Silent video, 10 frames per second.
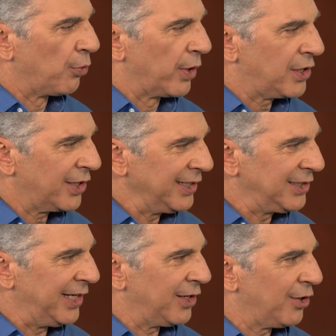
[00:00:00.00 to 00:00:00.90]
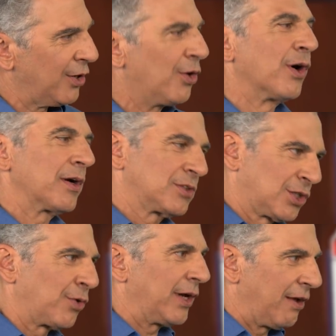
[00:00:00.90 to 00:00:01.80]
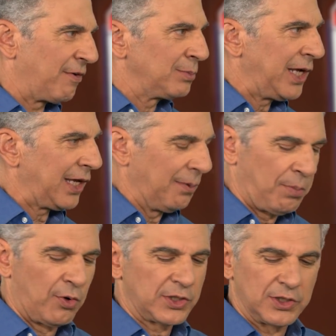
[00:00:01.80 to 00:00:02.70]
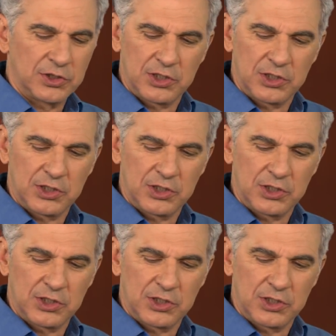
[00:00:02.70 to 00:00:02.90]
Whether we're cooking dinner or certainly if I'm taking portions,